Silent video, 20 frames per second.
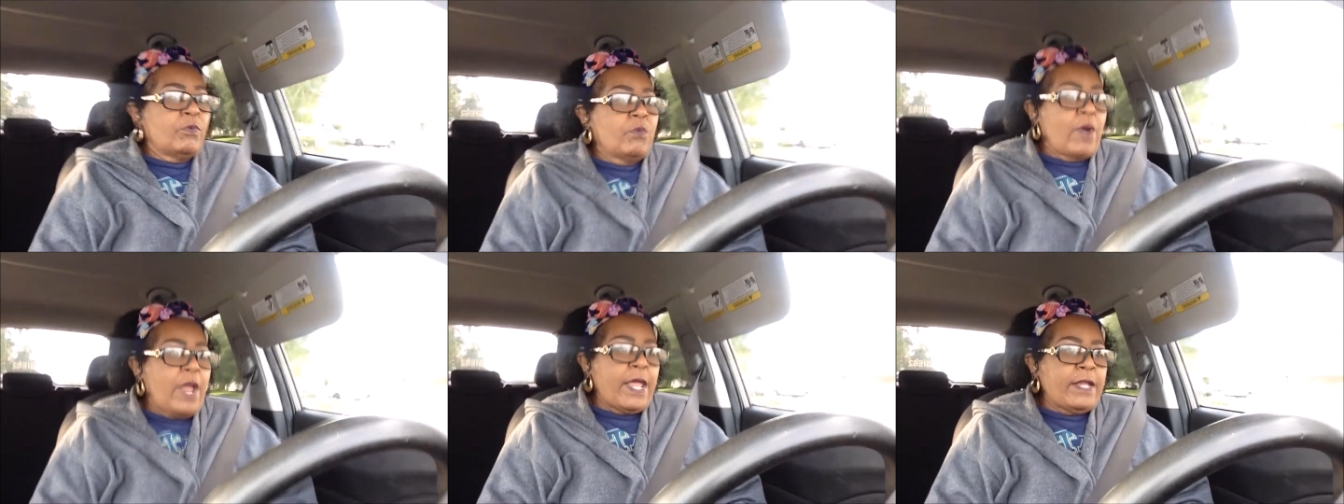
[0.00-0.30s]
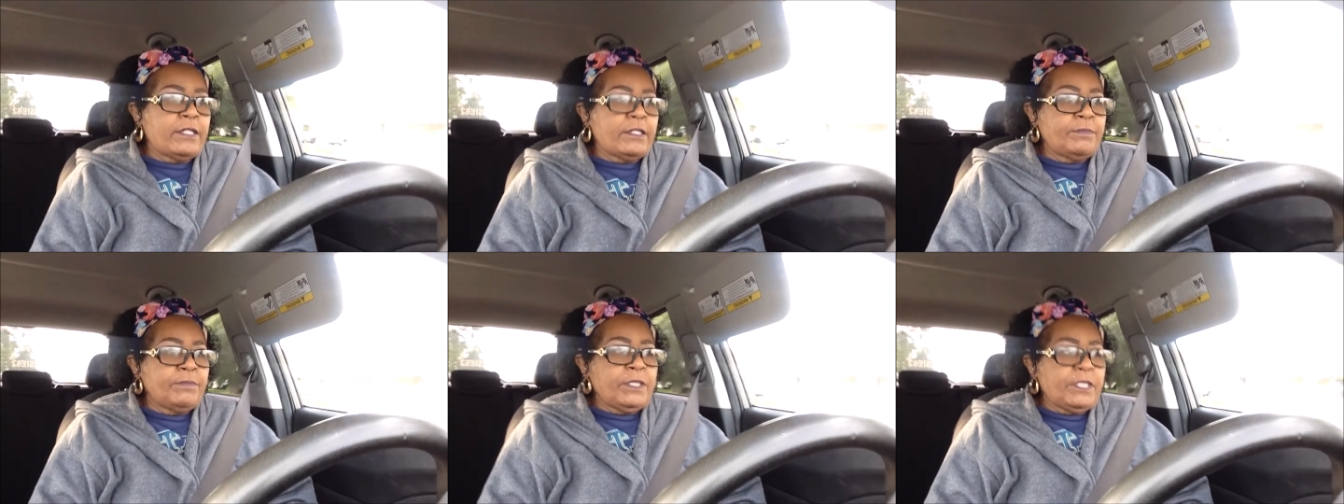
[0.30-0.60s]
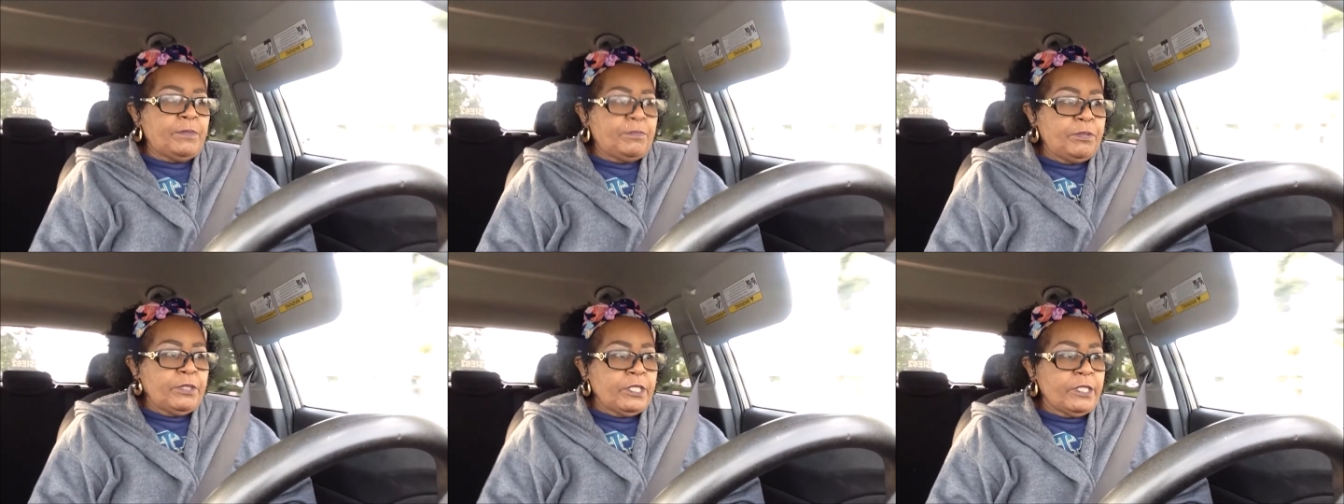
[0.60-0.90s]

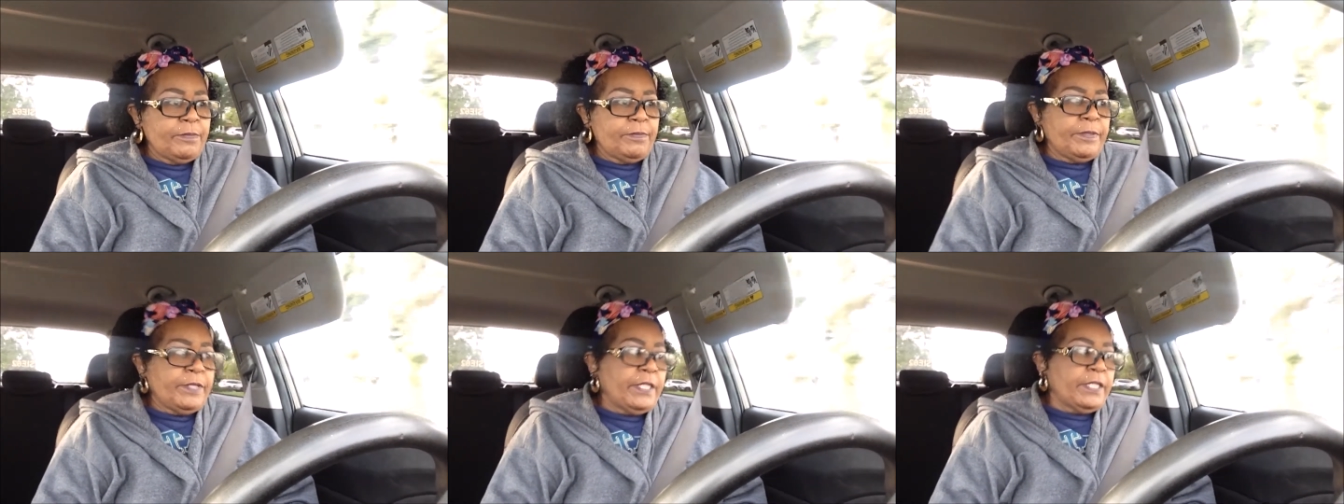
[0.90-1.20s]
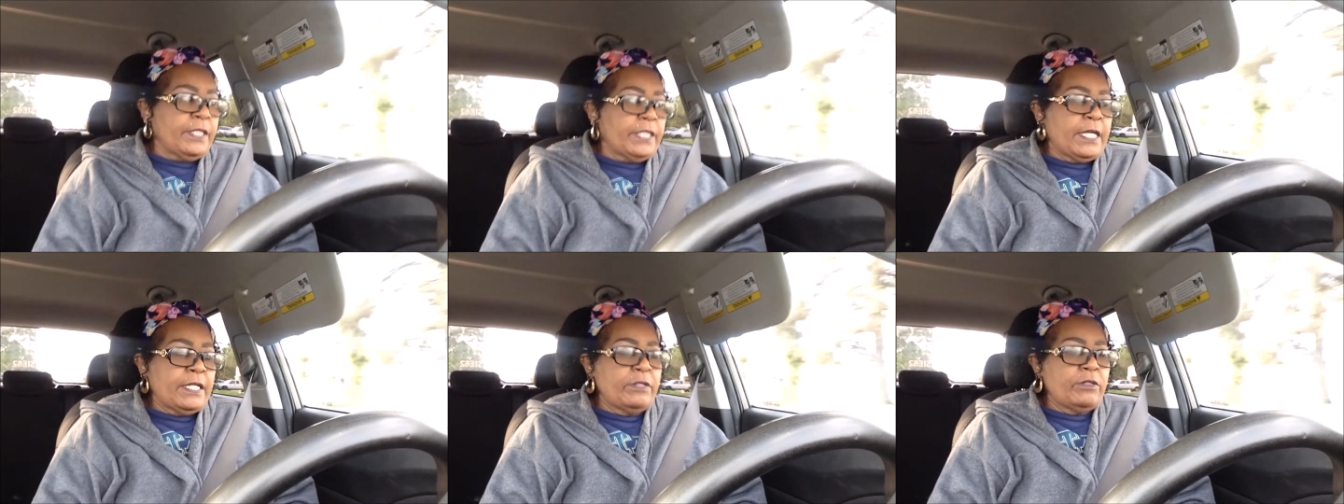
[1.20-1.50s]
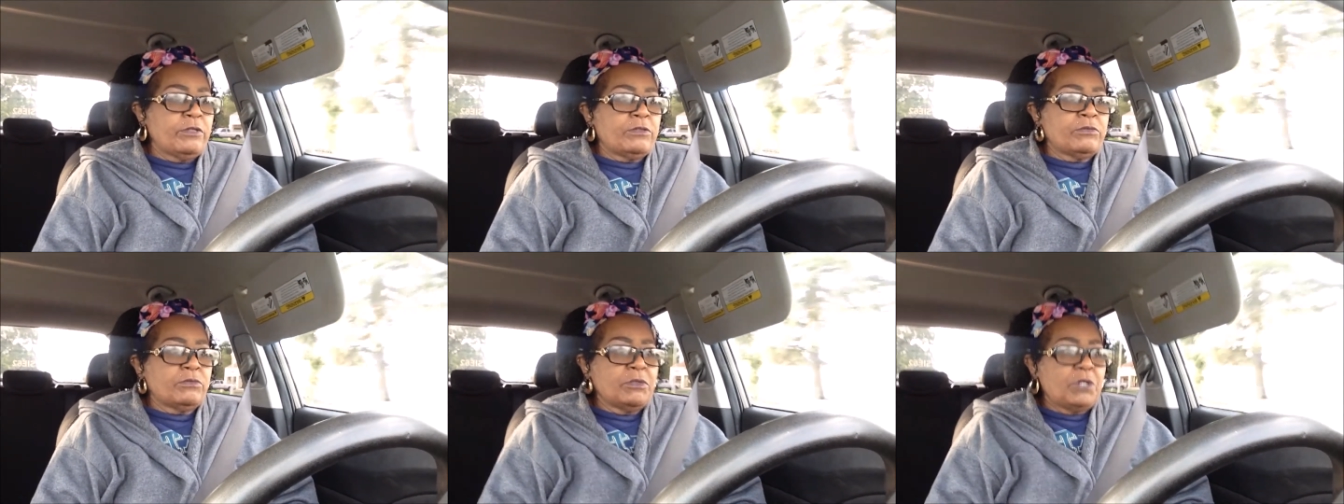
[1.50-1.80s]
randomly put them in. I
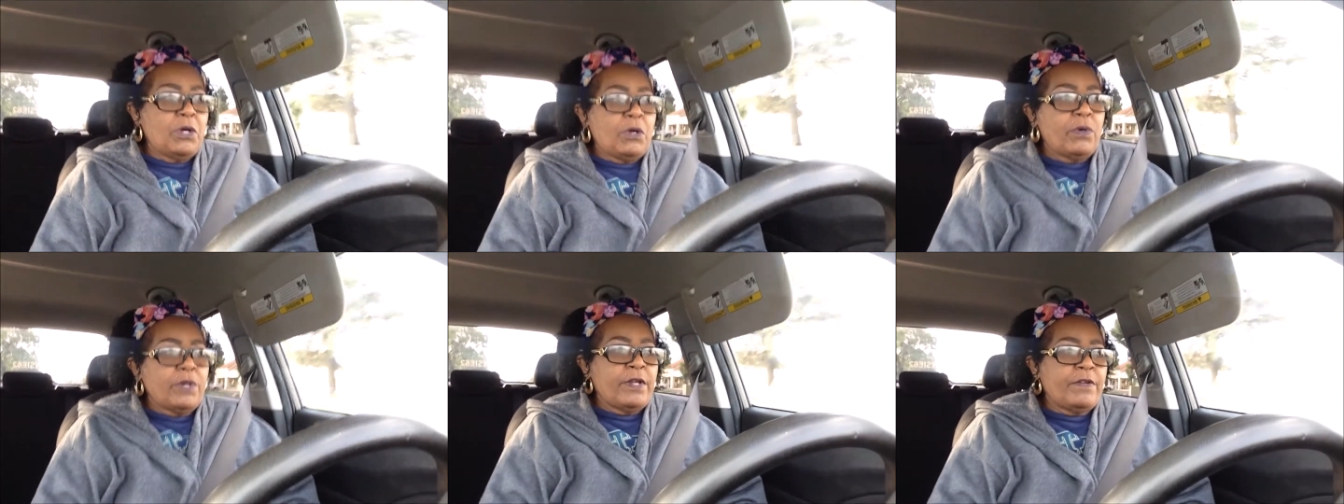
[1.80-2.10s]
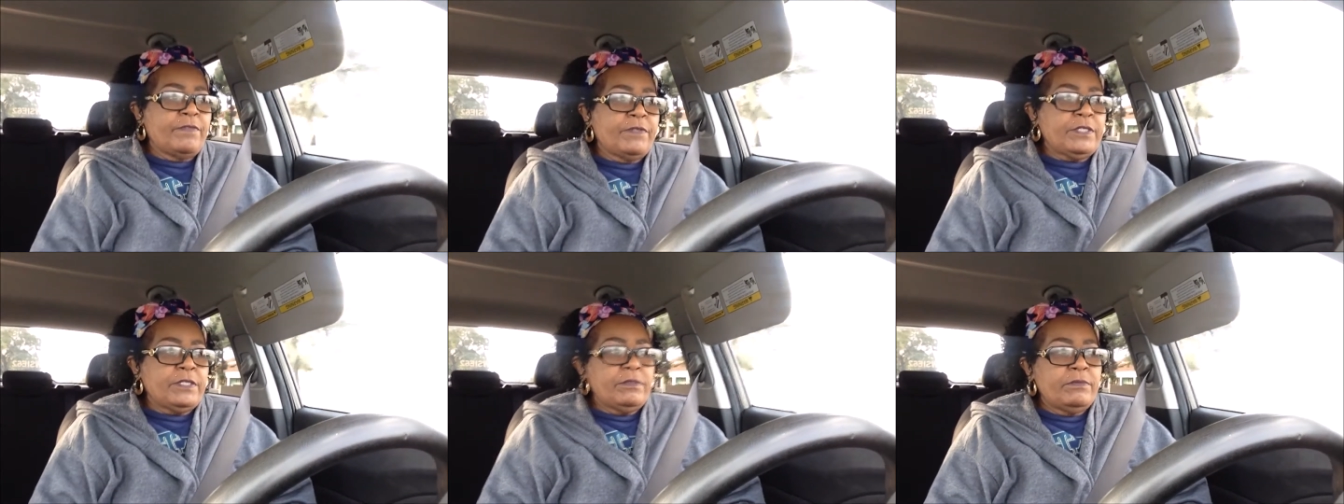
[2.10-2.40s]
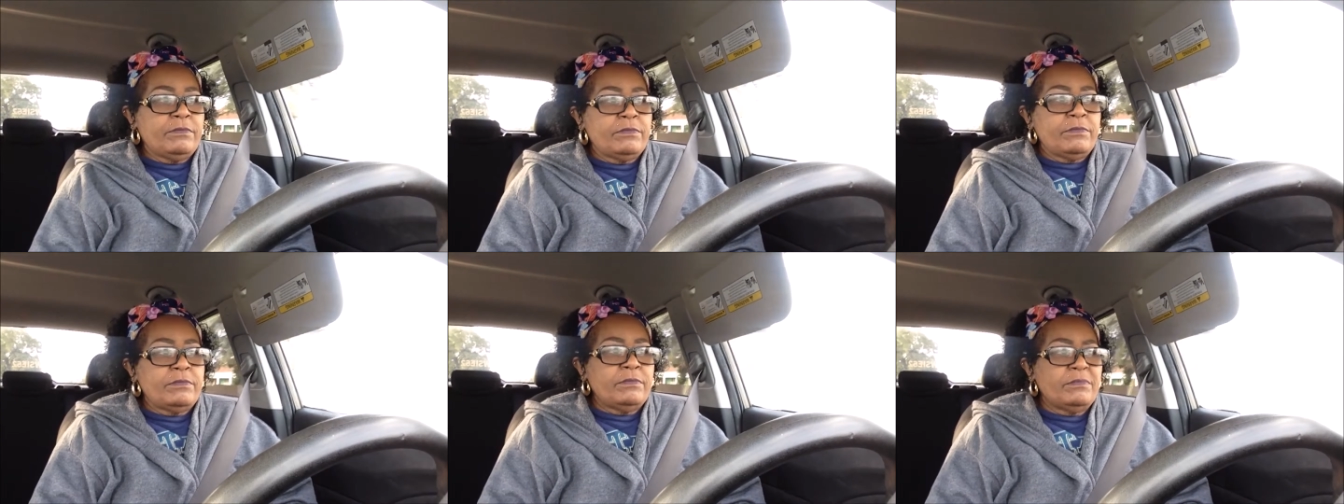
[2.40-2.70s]
don't go every
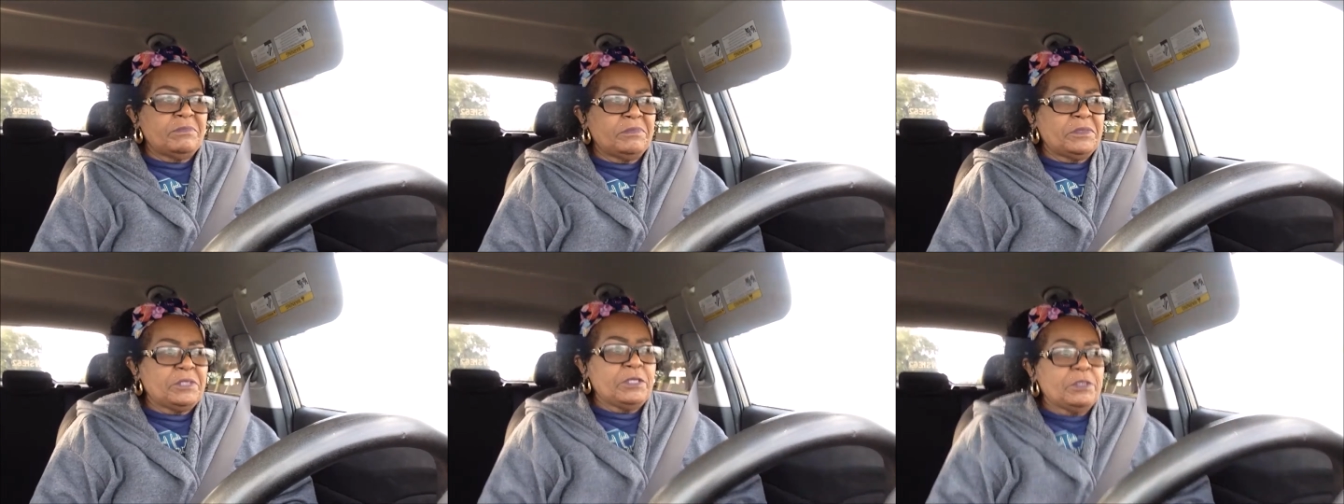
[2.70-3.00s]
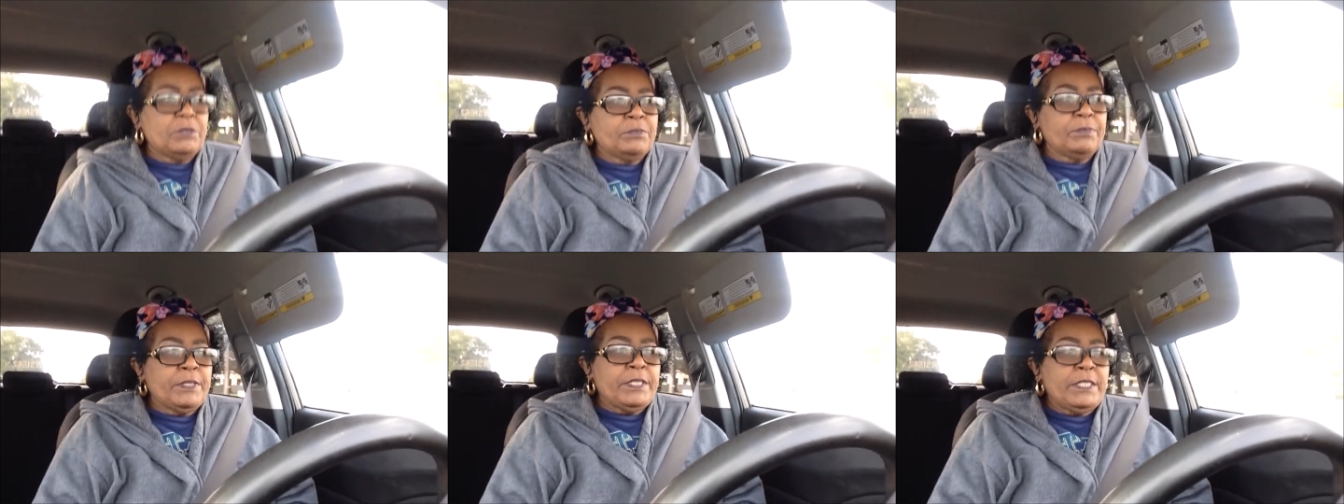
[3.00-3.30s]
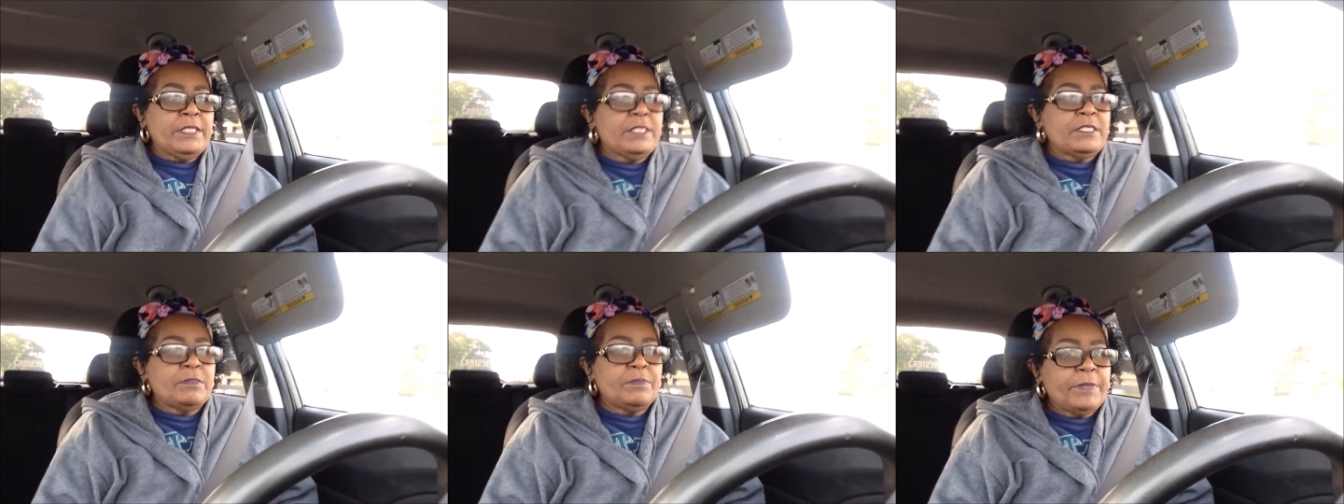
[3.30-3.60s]
two
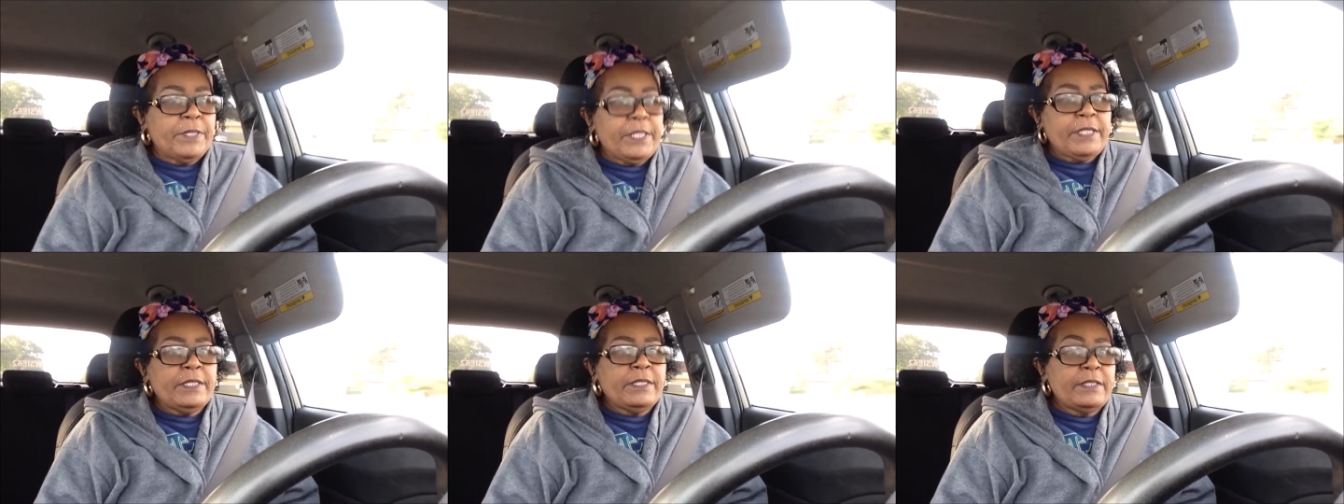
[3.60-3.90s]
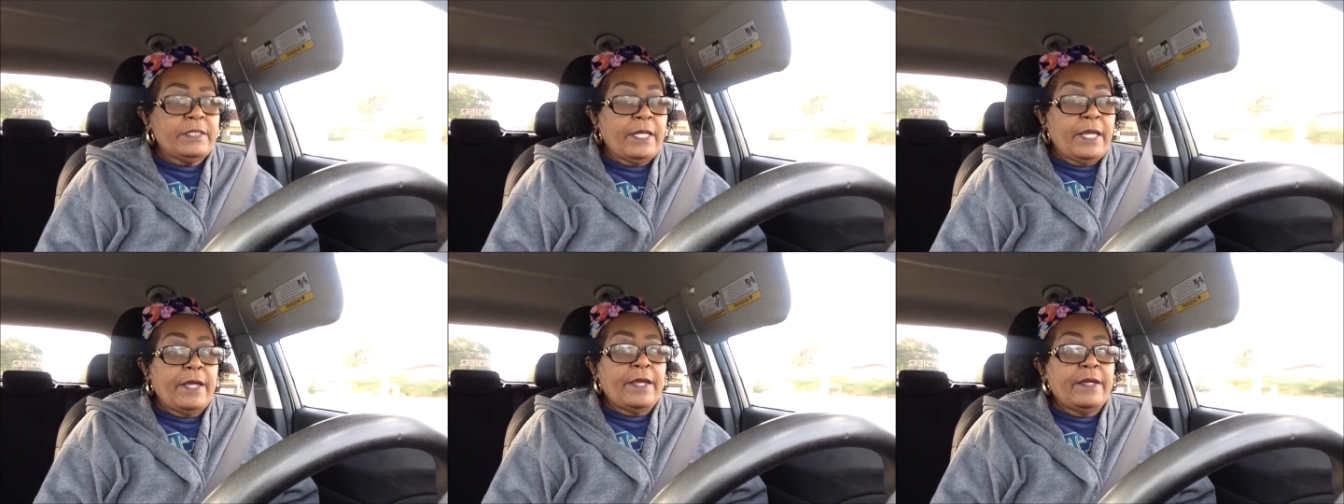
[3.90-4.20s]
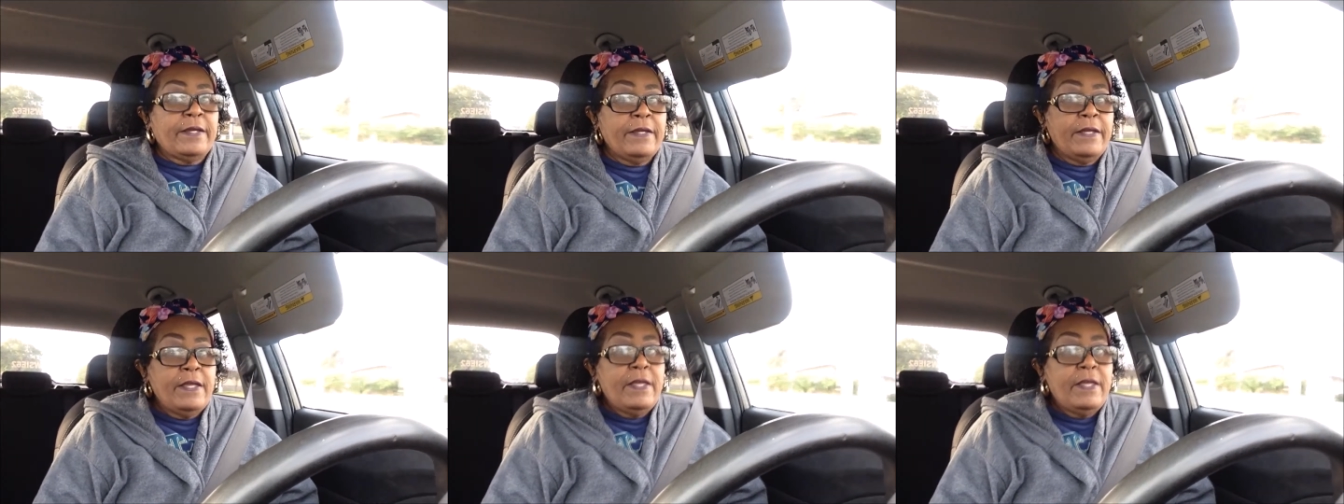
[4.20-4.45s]
minutes, but yeah.